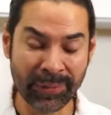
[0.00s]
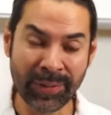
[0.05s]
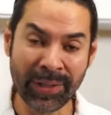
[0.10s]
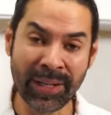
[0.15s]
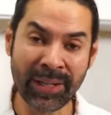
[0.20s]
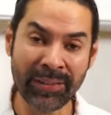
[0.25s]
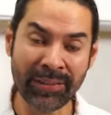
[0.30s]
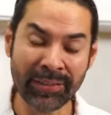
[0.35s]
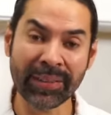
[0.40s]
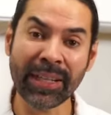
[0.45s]

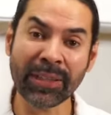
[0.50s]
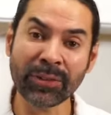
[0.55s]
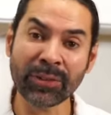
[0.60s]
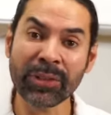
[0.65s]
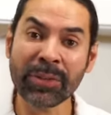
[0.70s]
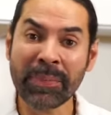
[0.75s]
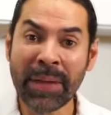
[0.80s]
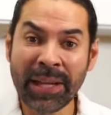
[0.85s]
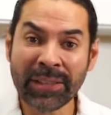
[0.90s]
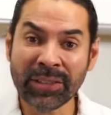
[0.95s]
Well, that's
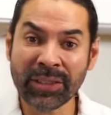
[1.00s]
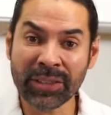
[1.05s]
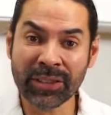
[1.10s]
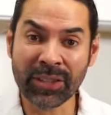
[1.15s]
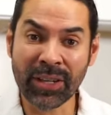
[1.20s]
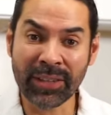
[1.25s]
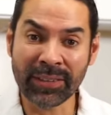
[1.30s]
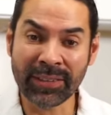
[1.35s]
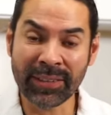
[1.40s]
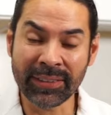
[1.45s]
what the magic
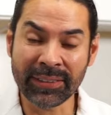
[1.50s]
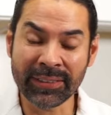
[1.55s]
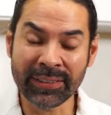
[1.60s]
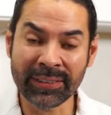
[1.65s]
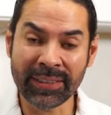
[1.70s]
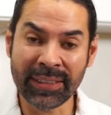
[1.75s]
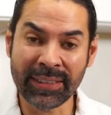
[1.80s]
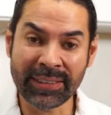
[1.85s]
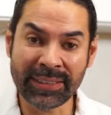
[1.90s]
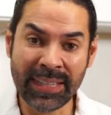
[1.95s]
shot
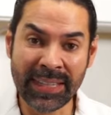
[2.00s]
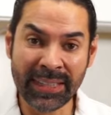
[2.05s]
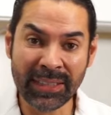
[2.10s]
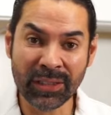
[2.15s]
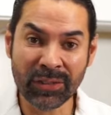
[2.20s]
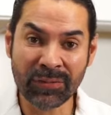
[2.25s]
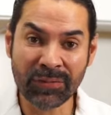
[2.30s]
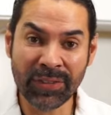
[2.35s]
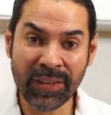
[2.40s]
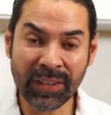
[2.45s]
does. It
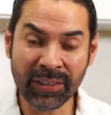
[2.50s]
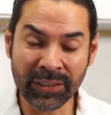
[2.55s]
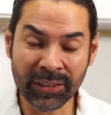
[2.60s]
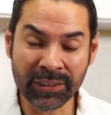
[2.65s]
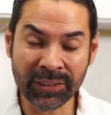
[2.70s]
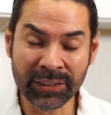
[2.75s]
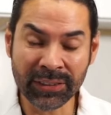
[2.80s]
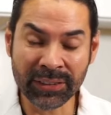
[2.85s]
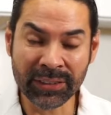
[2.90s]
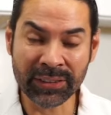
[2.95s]
takes
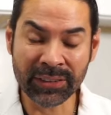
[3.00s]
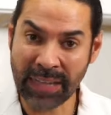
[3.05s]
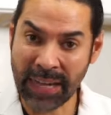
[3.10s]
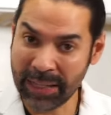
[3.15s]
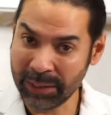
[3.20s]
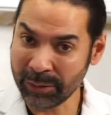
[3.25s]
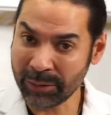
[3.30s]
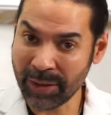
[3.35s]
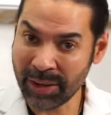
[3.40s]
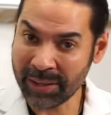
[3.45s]
fillers,
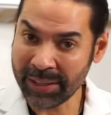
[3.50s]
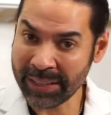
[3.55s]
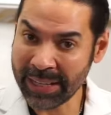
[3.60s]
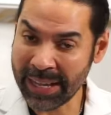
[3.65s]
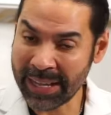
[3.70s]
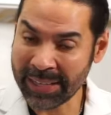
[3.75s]
hyaluronic